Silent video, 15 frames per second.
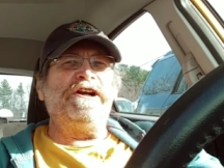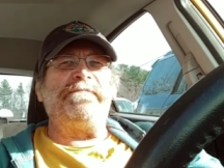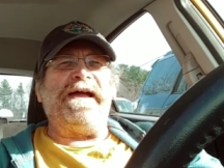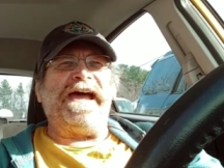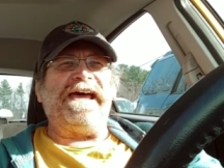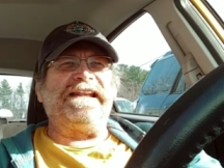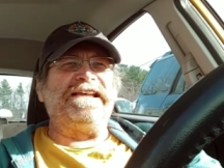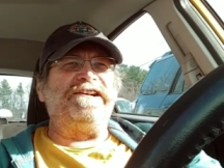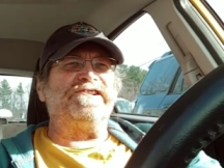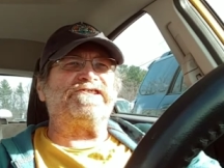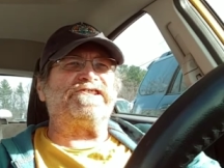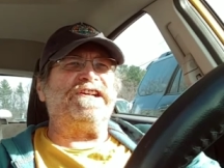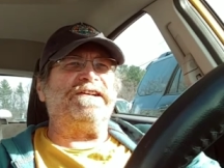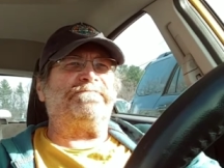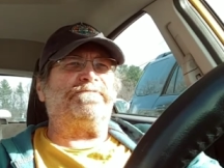or bad
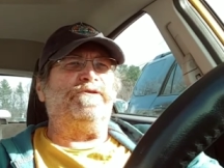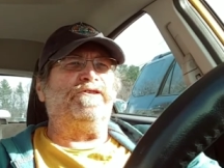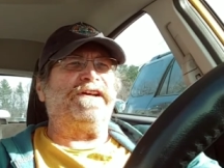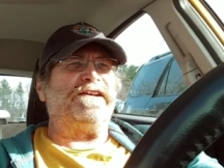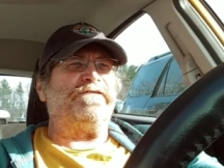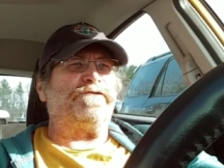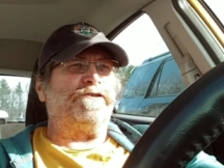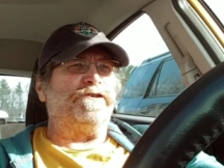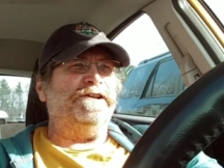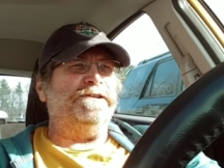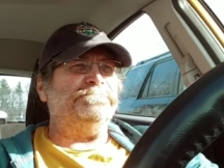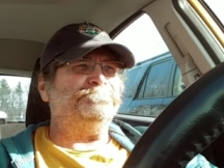leadership, we'll get through it.